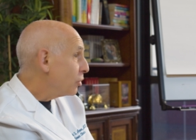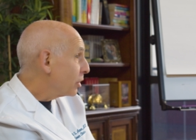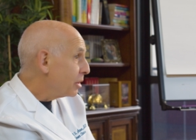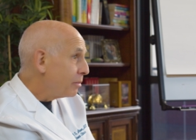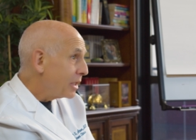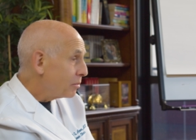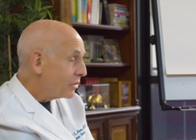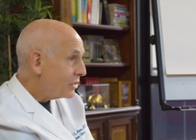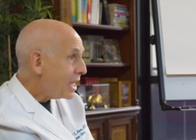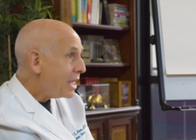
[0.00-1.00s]
you're going to make
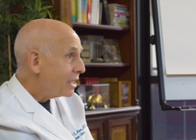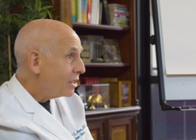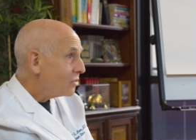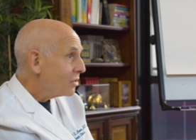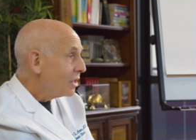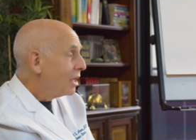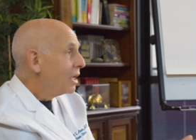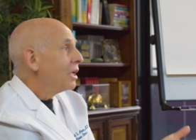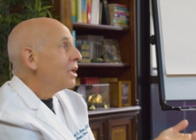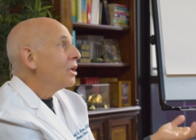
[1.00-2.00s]
mistakes. Mm-hmm.
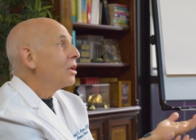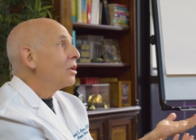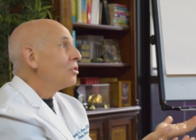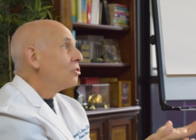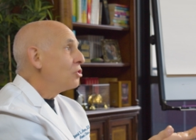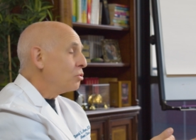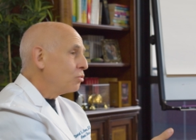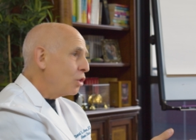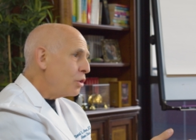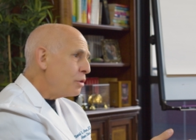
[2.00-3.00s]
Do
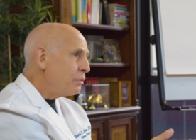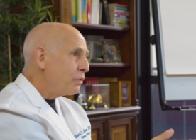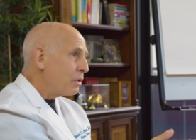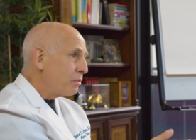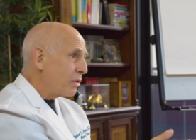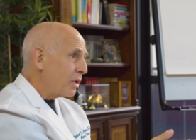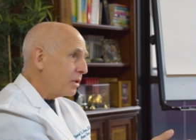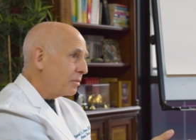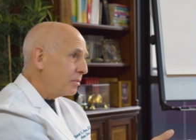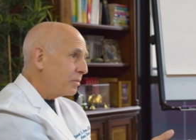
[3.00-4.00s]
you learn from
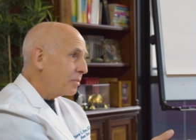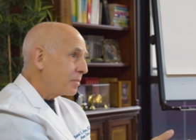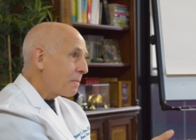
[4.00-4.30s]
them,